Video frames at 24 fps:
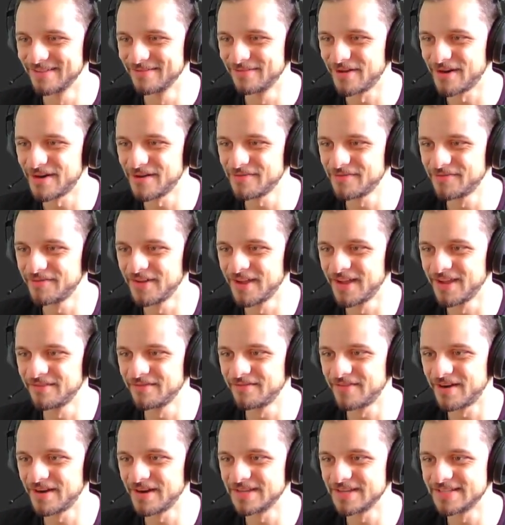Very
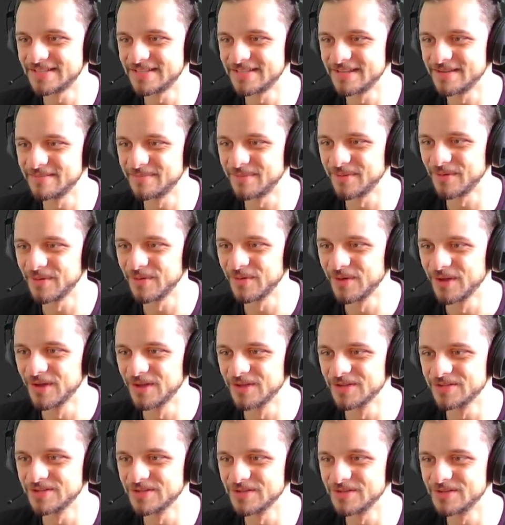fun, very simple
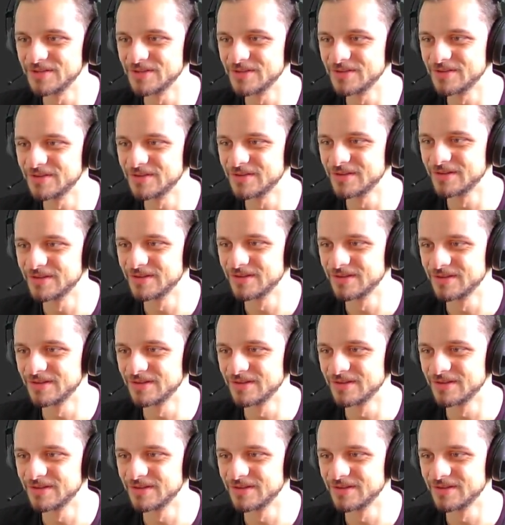to do.